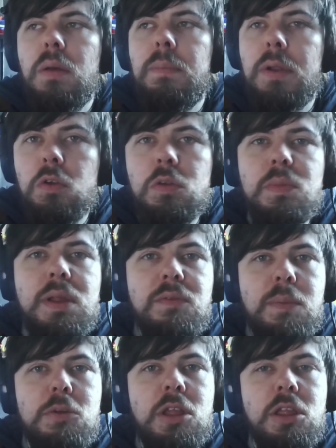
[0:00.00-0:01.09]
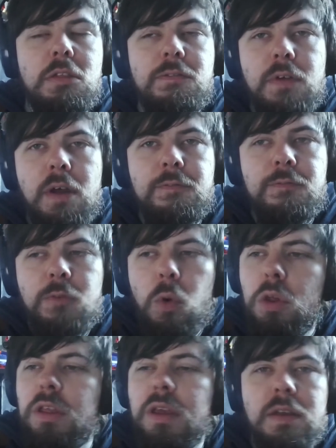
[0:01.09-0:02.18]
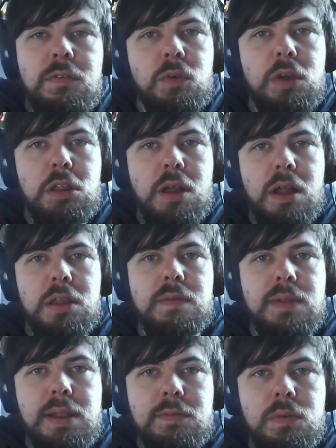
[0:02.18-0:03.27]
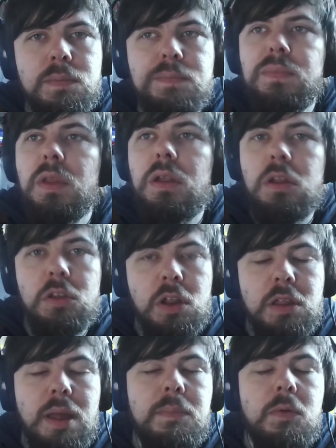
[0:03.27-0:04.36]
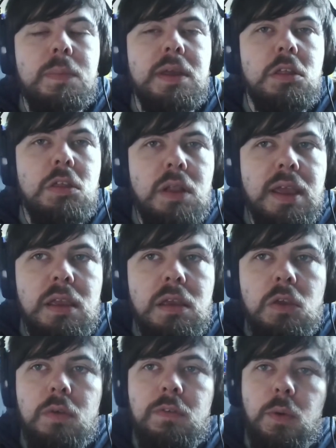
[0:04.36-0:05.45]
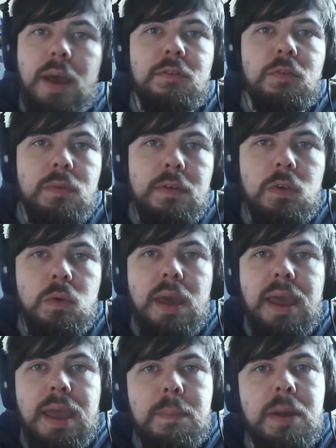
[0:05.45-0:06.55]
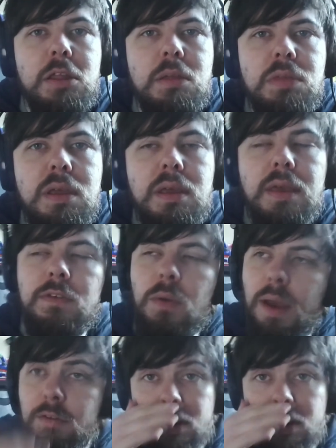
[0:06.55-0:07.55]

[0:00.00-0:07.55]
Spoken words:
but ultimately it represents a forcing of a restarting of the level. Another good example being Sonic. If you get hit by something, if you have